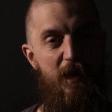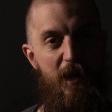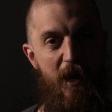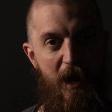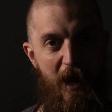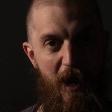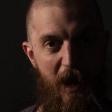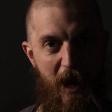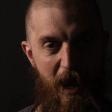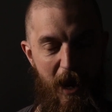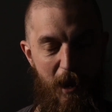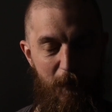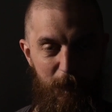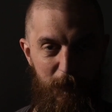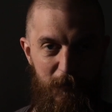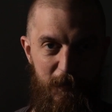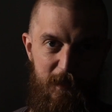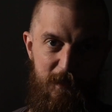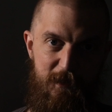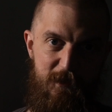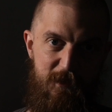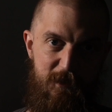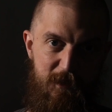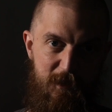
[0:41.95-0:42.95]
happy
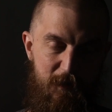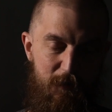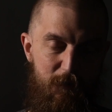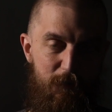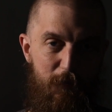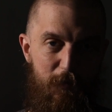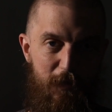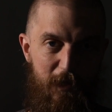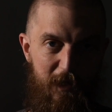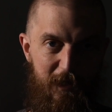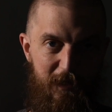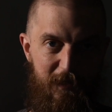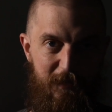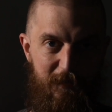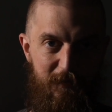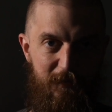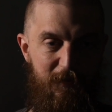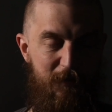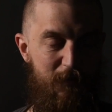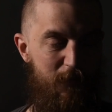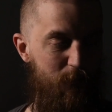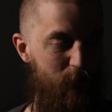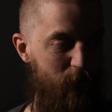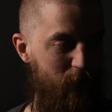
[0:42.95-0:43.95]
as can be,
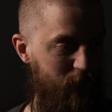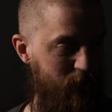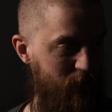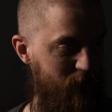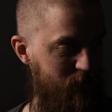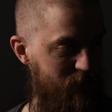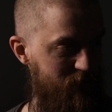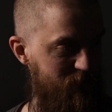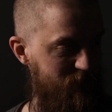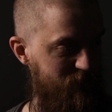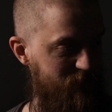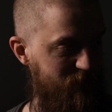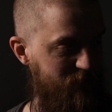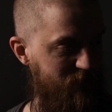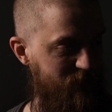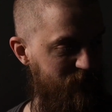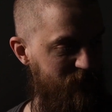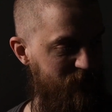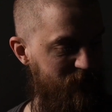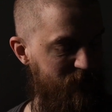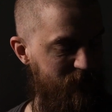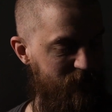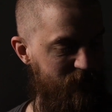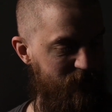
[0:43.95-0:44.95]
because
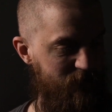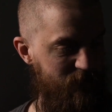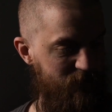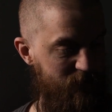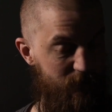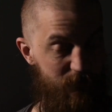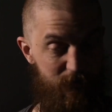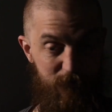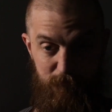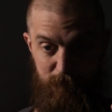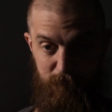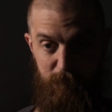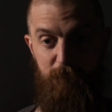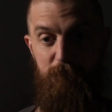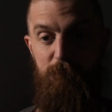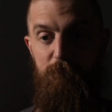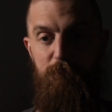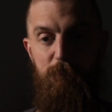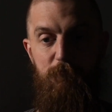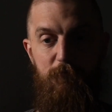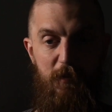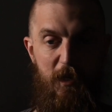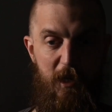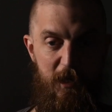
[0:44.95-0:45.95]

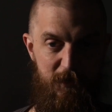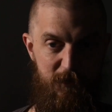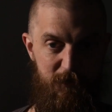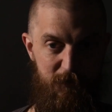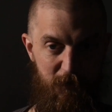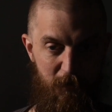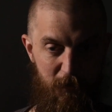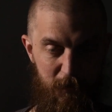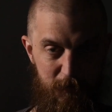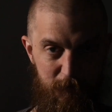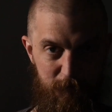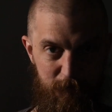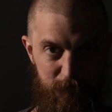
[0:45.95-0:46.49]
last night